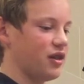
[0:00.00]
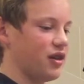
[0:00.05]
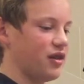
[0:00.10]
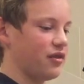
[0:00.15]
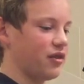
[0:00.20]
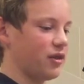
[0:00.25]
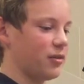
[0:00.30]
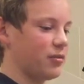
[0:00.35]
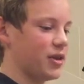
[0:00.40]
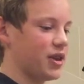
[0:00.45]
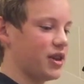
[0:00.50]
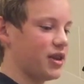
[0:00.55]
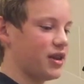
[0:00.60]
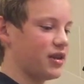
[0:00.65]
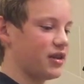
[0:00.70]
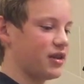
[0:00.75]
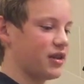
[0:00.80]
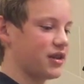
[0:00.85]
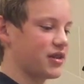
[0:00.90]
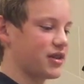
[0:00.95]
For
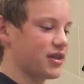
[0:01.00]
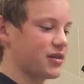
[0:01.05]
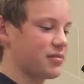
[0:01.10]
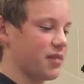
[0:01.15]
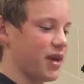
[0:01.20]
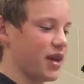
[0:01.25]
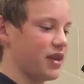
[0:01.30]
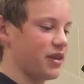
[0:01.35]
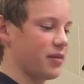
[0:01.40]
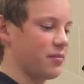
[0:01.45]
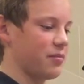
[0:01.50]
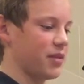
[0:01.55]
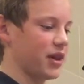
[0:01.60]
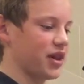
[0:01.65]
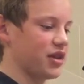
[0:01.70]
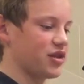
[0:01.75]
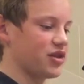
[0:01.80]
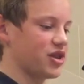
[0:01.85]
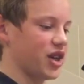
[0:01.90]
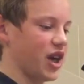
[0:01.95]
me, this has been the
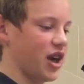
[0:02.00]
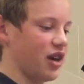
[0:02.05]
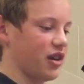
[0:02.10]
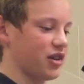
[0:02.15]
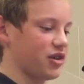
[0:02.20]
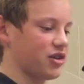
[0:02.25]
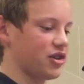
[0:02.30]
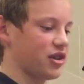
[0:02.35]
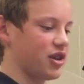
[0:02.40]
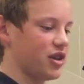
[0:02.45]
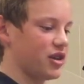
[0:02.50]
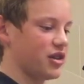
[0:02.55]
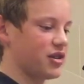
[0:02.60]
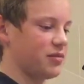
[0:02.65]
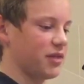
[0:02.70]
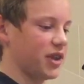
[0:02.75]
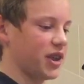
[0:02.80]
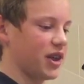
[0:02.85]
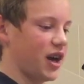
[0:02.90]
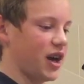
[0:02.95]
biggest challenge, to
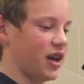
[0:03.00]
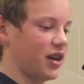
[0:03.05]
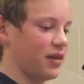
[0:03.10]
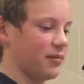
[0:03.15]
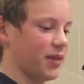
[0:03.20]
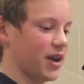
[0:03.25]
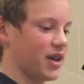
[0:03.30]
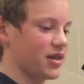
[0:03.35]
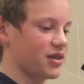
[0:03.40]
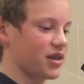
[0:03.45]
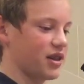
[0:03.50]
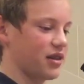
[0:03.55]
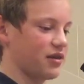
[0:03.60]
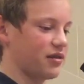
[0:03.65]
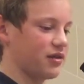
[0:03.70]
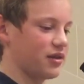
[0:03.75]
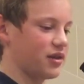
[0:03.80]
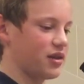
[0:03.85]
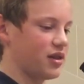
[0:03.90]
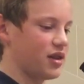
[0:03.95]
be kind to myself.
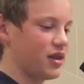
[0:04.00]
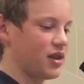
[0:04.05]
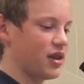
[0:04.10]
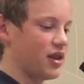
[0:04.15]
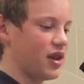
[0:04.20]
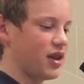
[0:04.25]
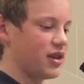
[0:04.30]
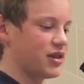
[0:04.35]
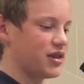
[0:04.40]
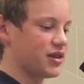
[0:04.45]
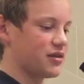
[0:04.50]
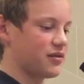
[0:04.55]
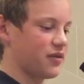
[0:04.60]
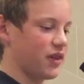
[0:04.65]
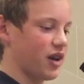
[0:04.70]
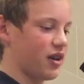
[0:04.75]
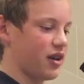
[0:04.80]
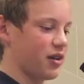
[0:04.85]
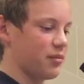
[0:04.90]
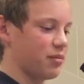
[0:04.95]
This is
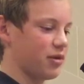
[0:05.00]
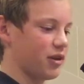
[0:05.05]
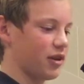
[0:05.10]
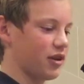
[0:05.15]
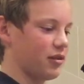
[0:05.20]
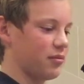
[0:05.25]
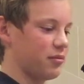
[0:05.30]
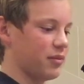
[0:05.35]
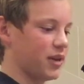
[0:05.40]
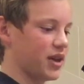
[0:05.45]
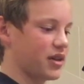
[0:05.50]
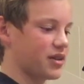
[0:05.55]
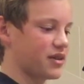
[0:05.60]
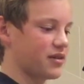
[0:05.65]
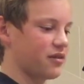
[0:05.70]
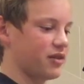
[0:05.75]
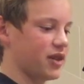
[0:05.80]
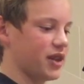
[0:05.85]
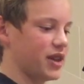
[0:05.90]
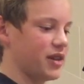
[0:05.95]
very important because
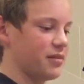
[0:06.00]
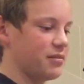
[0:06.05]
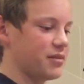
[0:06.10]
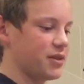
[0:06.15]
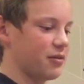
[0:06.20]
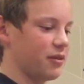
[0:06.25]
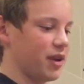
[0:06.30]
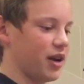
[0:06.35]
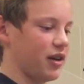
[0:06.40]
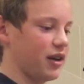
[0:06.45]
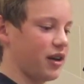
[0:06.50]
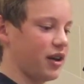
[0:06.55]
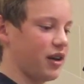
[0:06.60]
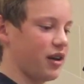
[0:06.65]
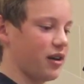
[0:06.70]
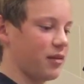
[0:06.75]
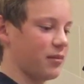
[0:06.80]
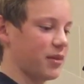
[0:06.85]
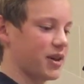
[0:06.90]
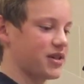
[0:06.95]
if we keep dwelling
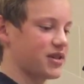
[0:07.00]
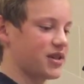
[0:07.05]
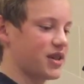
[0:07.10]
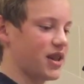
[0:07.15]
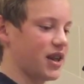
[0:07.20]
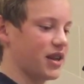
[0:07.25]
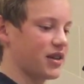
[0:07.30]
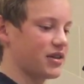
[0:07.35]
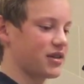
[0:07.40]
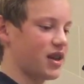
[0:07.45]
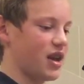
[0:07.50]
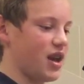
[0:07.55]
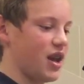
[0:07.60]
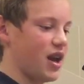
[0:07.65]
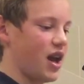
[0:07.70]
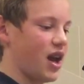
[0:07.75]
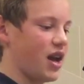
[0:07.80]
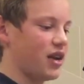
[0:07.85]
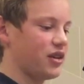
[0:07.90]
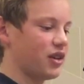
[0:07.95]
on our mistakes
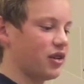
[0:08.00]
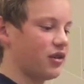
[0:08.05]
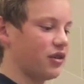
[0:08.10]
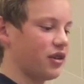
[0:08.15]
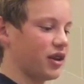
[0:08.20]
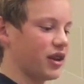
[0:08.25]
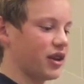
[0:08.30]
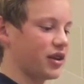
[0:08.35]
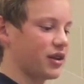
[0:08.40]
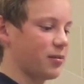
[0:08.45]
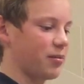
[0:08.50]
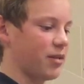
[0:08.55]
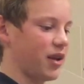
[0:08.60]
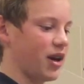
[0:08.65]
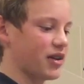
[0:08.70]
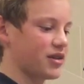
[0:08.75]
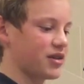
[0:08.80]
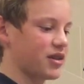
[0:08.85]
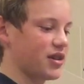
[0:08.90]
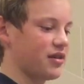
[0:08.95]
and don't look at the
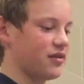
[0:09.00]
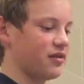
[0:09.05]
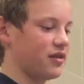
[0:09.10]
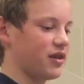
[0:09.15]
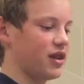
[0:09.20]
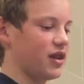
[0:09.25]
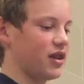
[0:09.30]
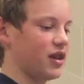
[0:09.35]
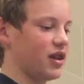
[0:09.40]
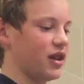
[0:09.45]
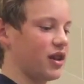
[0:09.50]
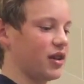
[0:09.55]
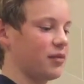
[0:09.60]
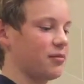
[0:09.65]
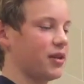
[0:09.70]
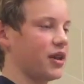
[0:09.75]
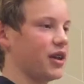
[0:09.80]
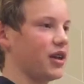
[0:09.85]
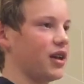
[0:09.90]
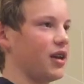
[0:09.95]
positive, it can
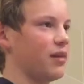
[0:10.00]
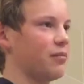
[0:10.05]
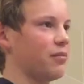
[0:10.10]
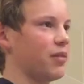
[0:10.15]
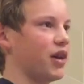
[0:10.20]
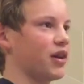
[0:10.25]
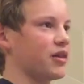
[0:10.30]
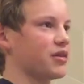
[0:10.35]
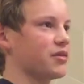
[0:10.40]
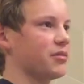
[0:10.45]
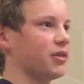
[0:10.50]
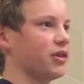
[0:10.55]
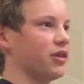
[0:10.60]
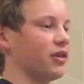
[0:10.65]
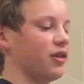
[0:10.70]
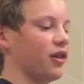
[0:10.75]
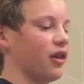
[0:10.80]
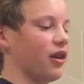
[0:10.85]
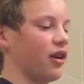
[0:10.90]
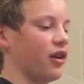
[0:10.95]
be impossible
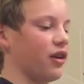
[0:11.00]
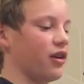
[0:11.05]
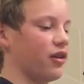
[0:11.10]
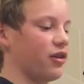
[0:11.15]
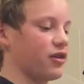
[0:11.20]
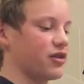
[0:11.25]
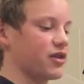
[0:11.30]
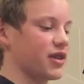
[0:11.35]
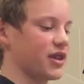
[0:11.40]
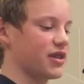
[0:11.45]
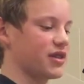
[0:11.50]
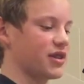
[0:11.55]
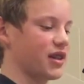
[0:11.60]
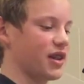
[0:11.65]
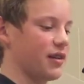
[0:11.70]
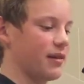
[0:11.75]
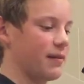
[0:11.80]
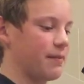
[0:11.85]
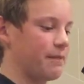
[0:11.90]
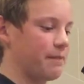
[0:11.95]
to learn or
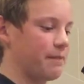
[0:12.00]
succeed.